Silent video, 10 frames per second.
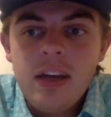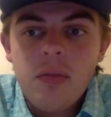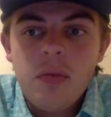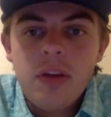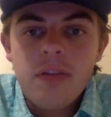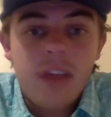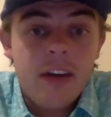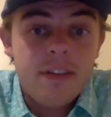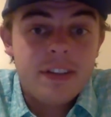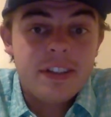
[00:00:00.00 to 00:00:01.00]
With fly
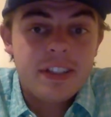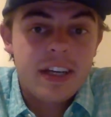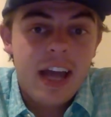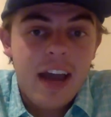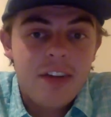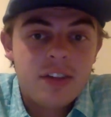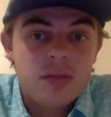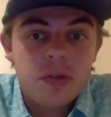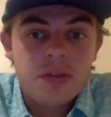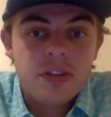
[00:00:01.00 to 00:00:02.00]
fishing having its
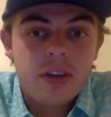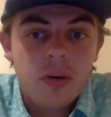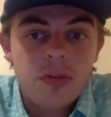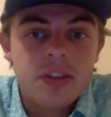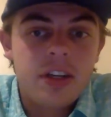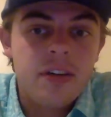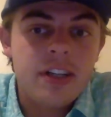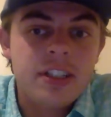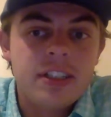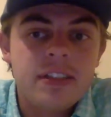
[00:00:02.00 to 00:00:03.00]
roots in the older
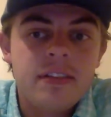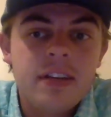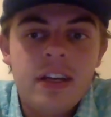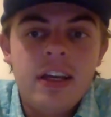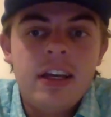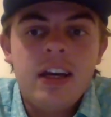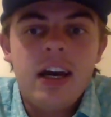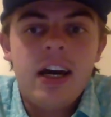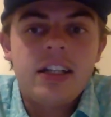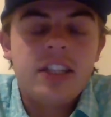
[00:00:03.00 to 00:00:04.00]
generation,
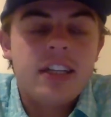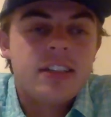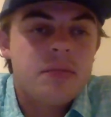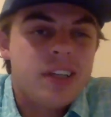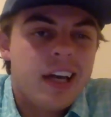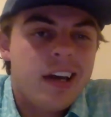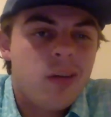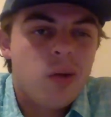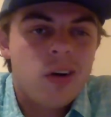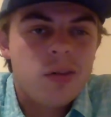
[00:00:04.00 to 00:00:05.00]
change can be kind of
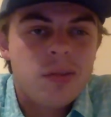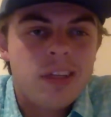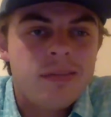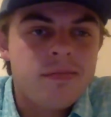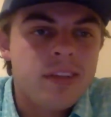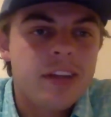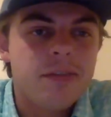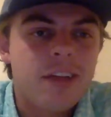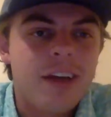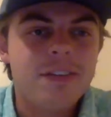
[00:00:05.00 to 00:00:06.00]
unwelcomed in the
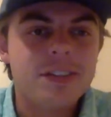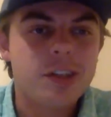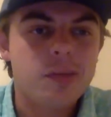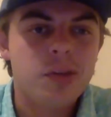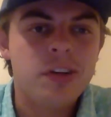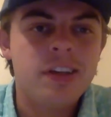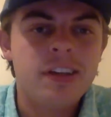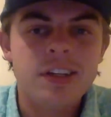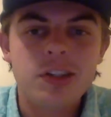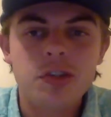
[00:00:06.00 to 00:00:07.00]
fly fishing community and
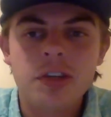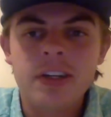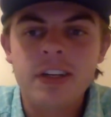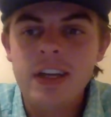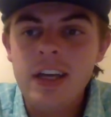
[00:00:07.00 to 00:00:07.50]
industry.